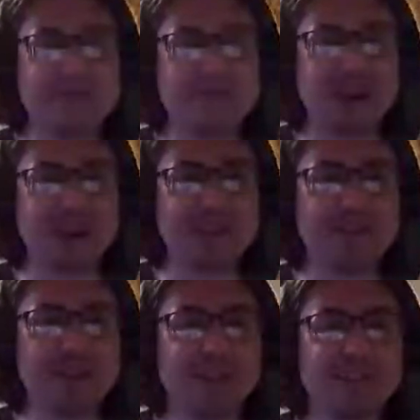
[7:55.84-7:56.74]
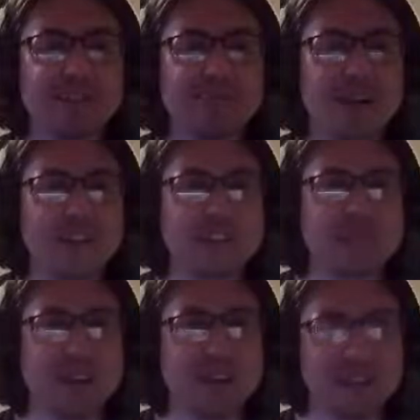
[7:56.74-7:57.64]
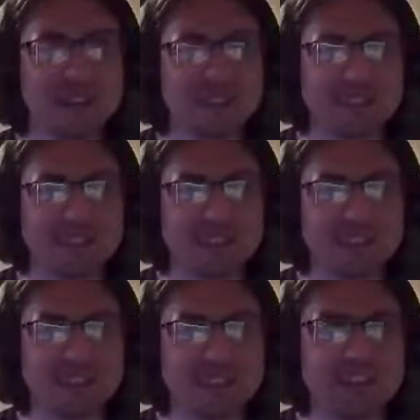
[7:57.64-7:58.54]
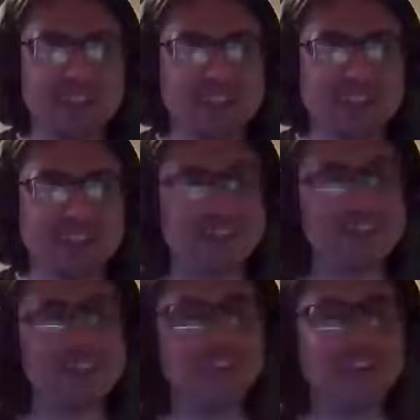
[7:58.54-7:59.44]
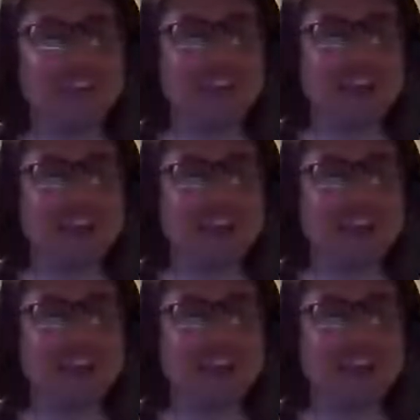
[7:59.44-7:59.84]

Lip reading: miles and miles and miles behind us. So, yeah,